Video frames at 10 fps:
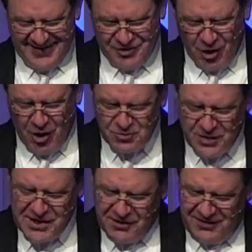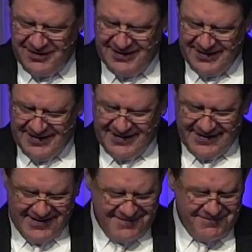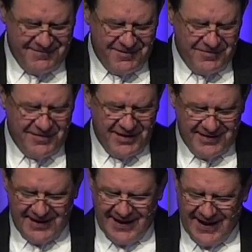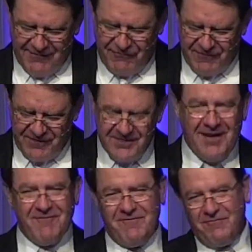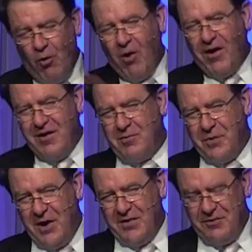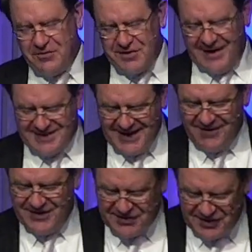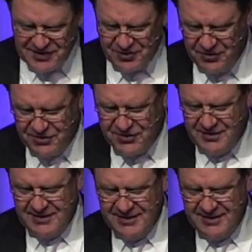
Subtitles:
Charles Weagle had four other brothers and seven sisters.